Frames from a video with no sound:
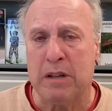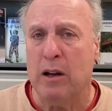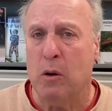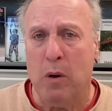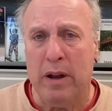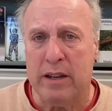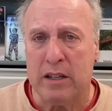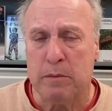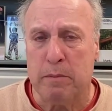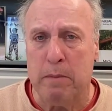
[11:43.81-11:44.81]
I don't want you to
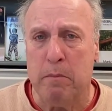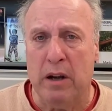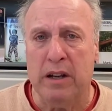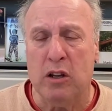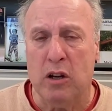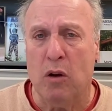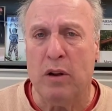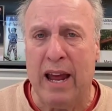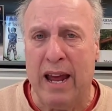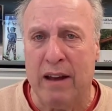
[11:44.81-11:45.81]
spend money you
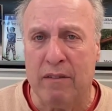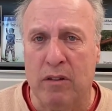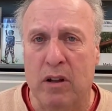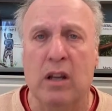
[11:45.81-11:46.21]
don't have.